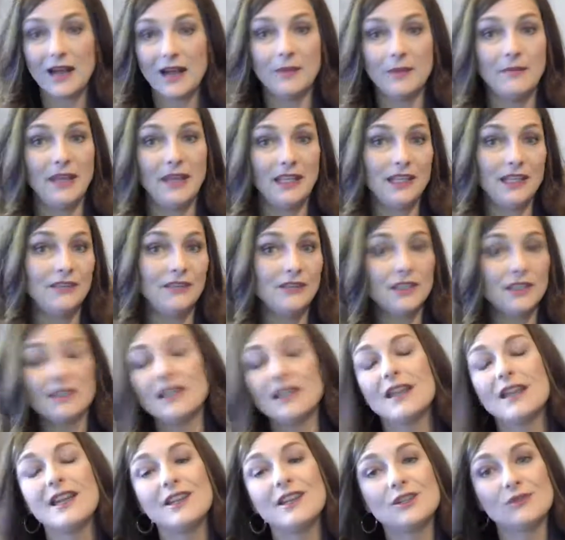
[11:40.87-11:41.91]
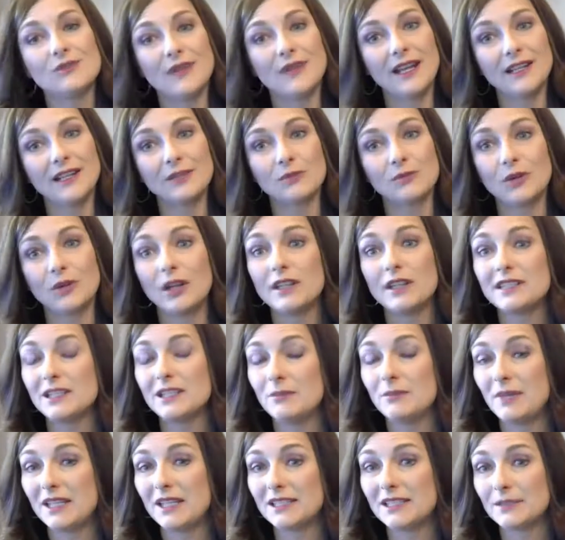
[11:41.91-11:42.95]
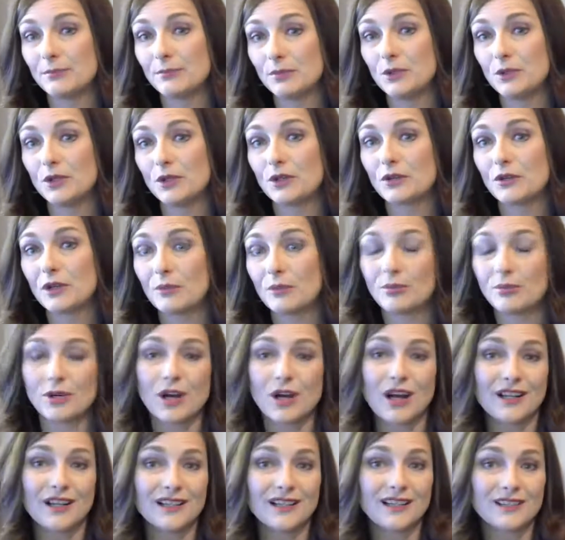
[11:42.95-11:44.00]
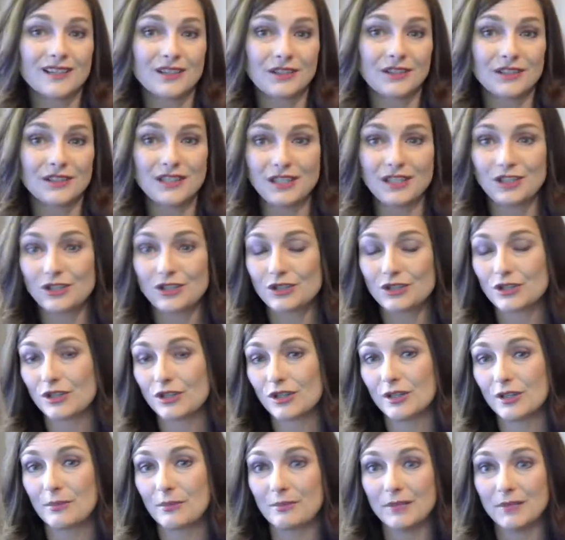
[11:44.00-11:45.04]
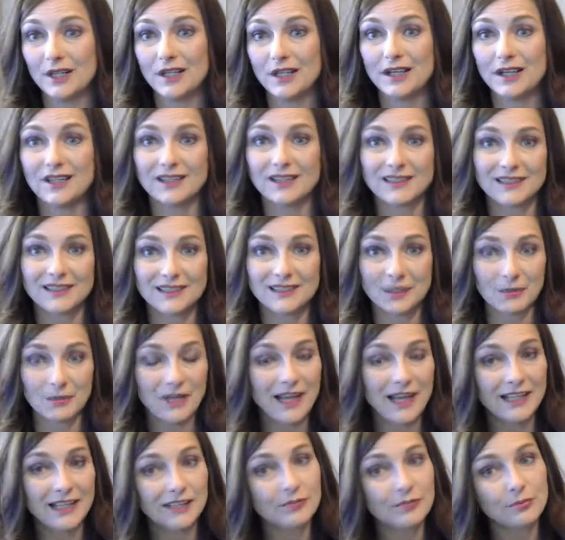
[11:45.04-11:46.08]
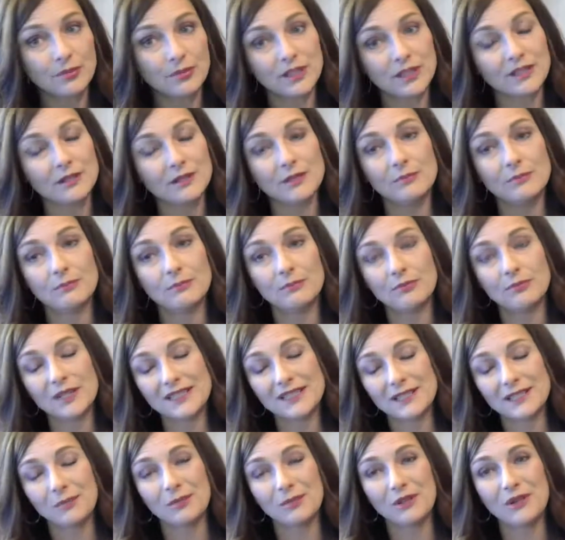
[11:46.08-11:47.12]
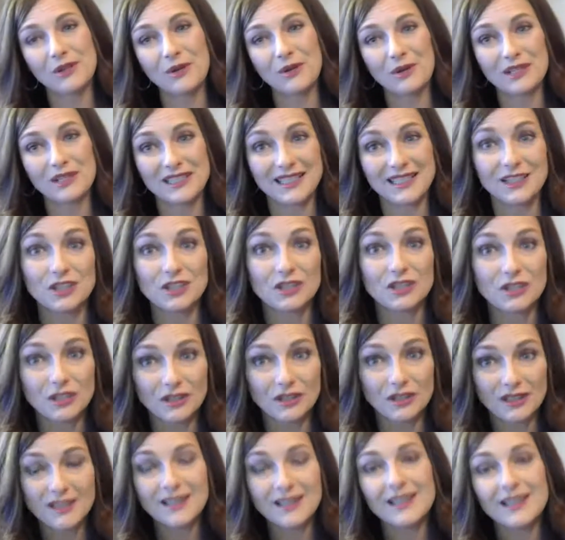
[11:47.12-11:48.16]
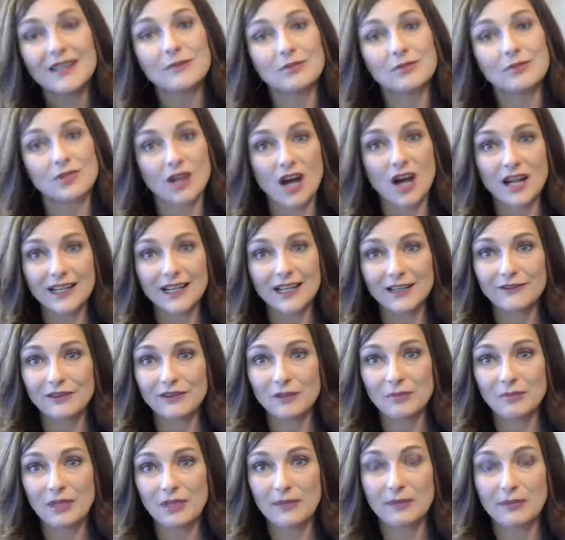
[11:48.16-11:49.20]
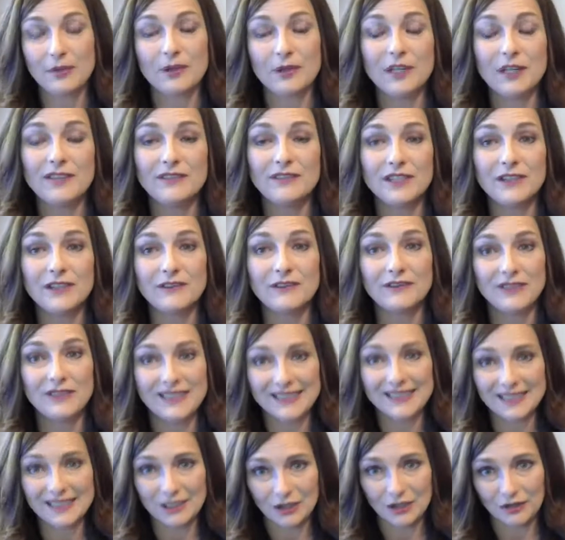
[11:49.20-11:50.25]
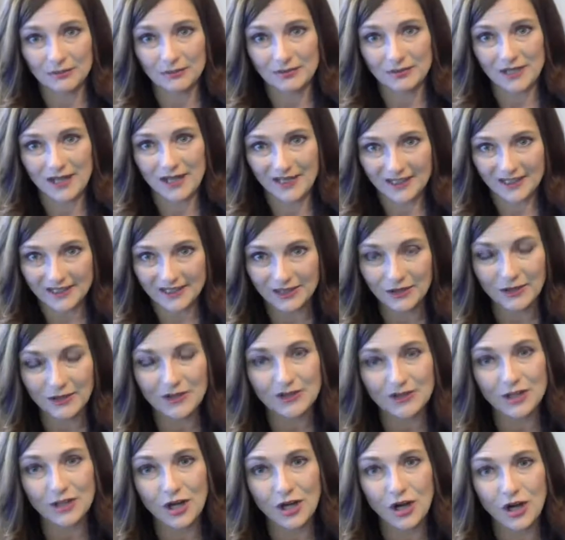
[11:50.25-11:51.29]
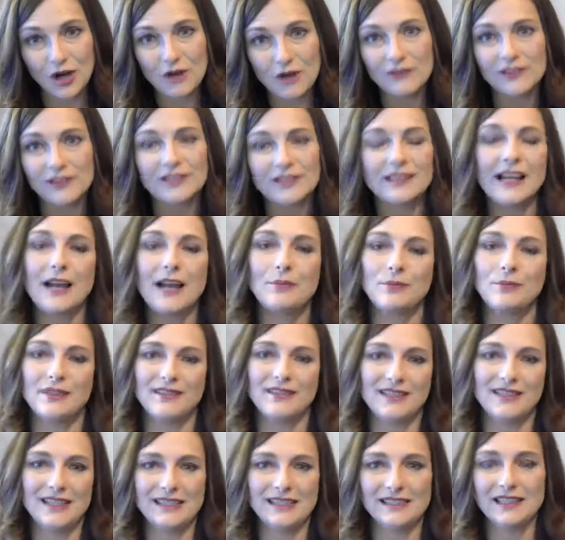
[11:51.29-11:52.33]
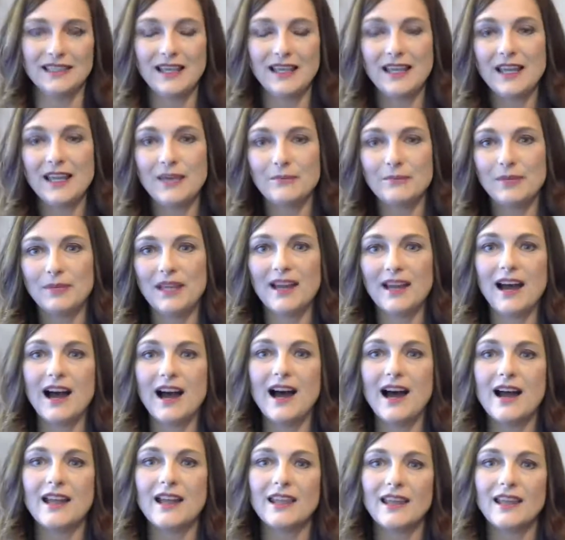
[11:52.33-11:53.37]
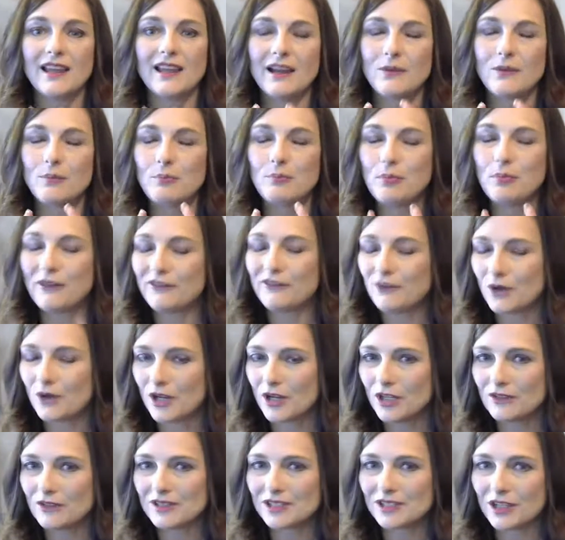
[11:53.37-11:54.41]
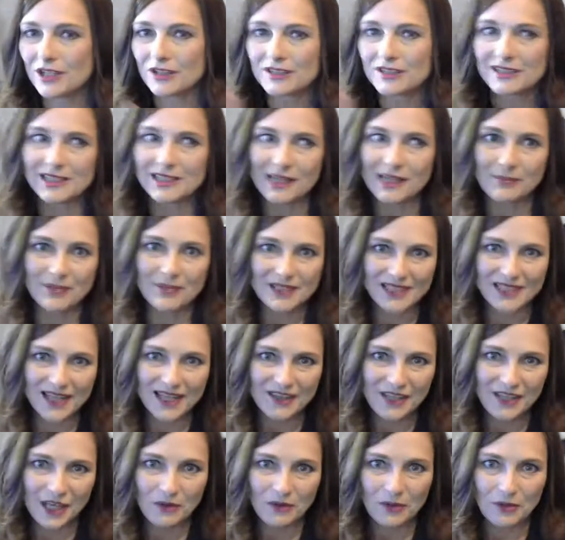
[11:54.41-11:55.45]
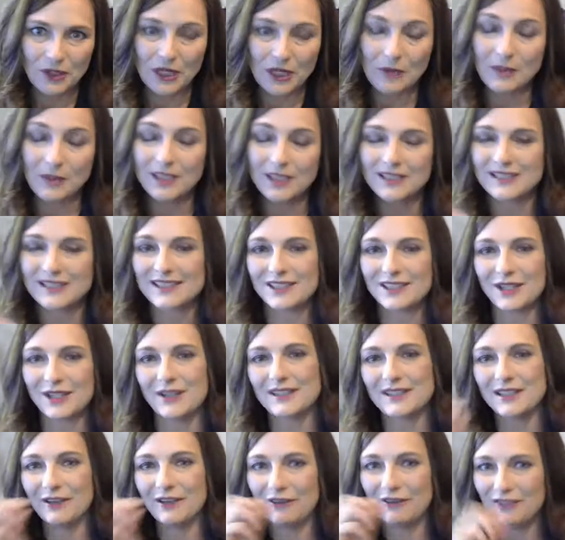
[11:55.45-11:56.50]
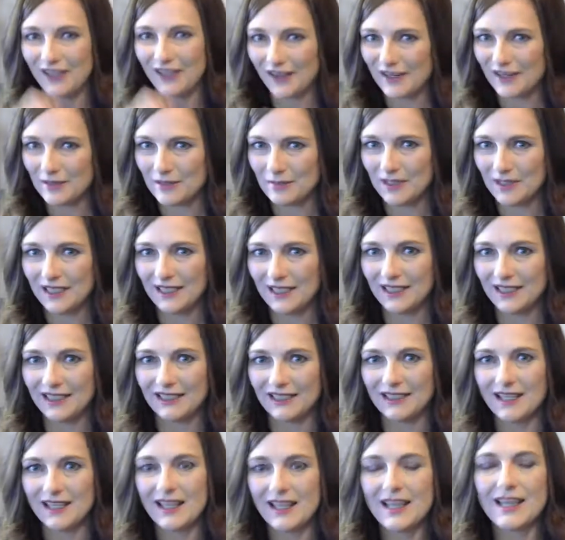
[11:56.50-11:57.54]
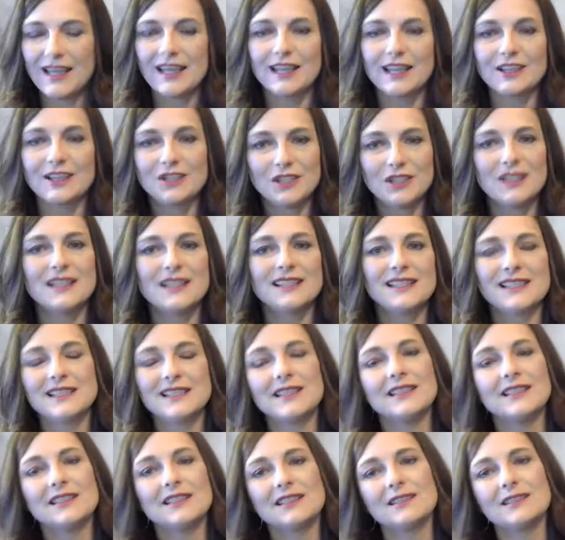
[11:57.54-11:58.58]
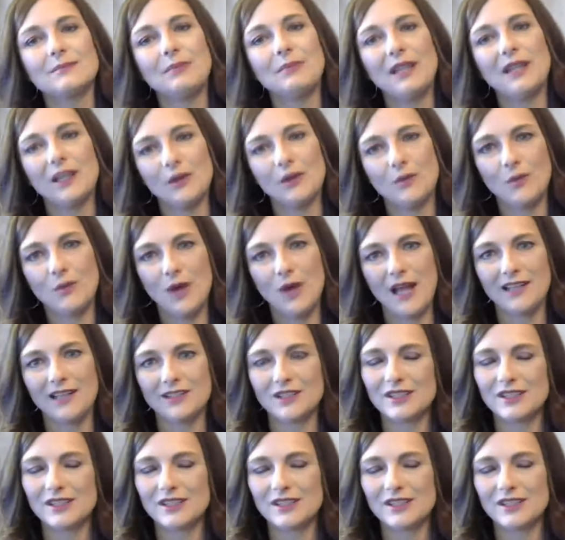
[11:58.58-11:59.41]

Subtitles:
I may even create a royalty-based book or a product or a t-shirt, a mug, some kind of printable or digital product for people, or even a physical product. So there's overlap with these. But before you start stepping down that road, I want you to start at the very beginning and just pick one.